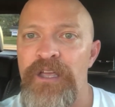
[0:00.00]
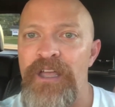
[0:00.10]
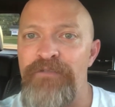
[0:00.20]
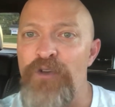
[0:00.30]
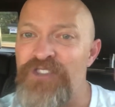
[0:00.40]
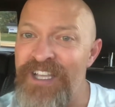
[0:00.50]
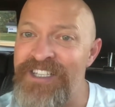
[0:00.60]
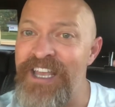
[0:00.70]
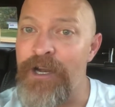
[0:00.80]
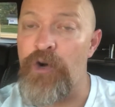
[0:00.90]
If those things
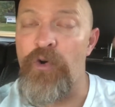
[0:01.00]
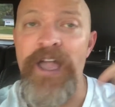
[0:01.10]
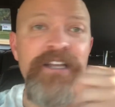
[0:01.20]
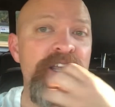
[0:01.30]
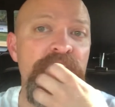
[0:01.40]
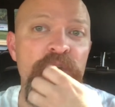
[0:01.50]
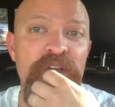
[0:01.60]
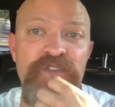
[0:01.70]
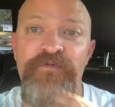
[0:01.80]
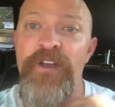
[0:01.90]
get ingrained in you,
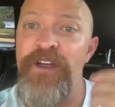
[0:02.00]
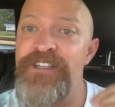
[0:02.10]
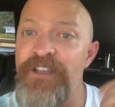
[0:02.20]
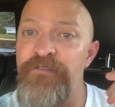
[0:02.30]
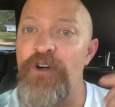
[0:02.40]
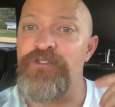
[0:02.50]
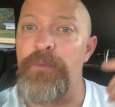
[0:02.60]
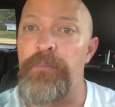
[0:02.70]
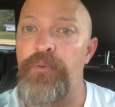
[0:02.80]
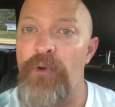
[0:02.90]
it's very difficult to
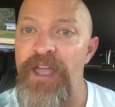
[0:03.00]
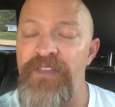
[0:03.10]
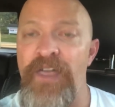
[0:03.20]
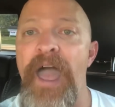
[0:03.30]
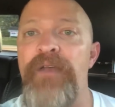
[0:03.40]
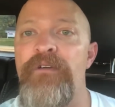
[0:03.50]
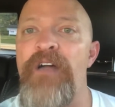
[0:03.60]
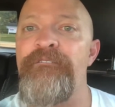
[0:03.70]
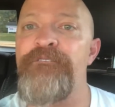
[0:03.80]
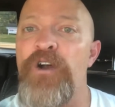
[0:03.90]
break that.
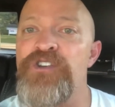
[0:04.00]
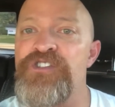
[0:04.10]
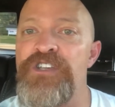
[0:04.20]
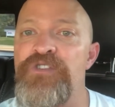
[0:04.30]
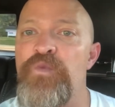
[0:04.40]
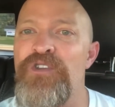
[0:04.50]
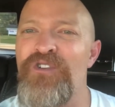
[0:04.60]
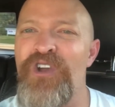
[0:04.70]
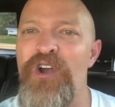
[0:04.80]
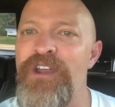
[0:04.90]
Versus when
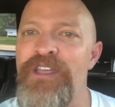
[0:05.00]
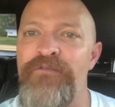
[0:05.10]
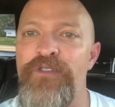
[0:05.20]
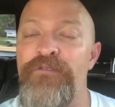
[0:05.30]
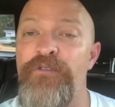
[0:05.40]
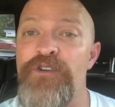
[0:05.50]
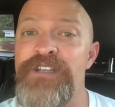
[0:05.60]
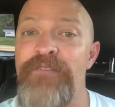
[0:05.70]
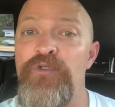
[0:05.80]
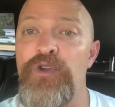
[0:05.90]
you're learning it for the first,
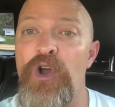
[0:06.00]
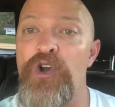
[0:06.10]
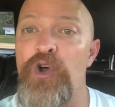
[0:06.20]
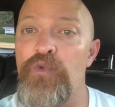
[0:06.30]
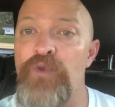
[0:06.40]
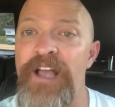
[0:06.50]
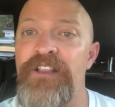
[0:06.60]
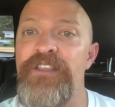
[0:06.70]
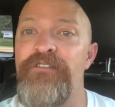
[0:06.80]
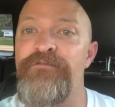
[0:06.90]
if you learn
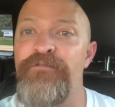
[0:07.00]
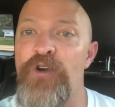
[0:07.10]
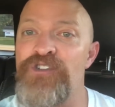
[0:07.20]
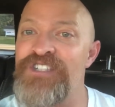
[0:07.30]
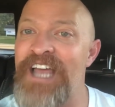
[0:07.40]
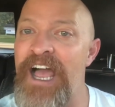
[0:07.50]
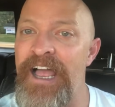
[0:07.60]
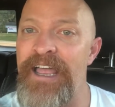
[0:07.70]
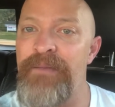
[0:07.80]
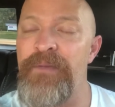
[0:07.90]
correctly the first
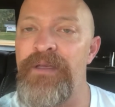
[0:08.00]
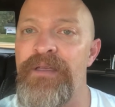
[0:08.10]
time,